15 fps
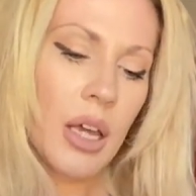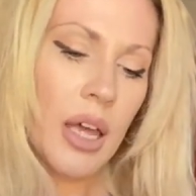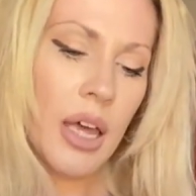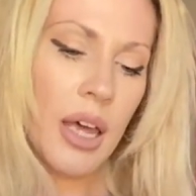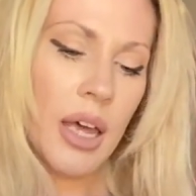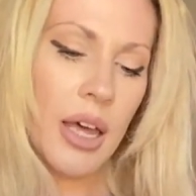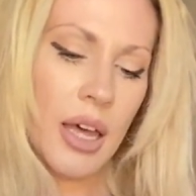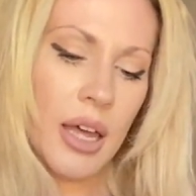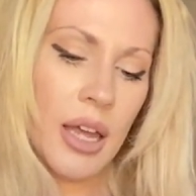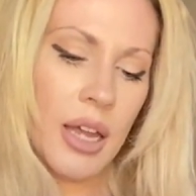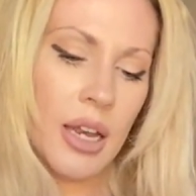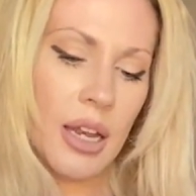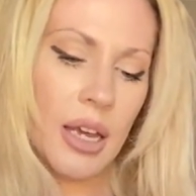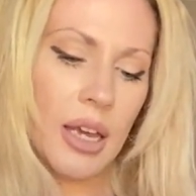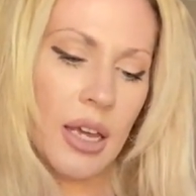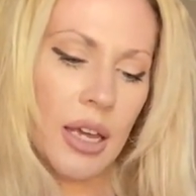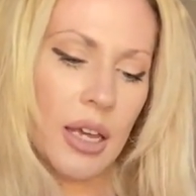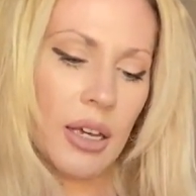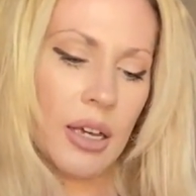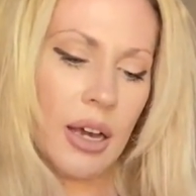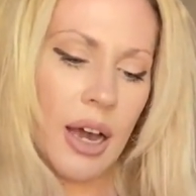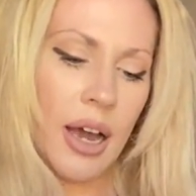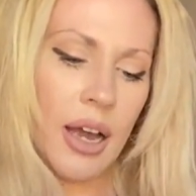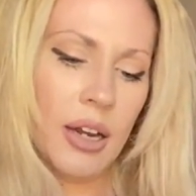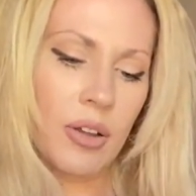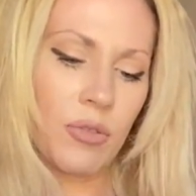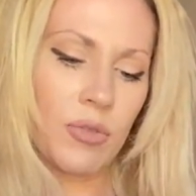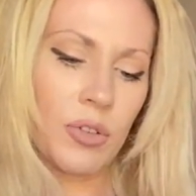And it kind of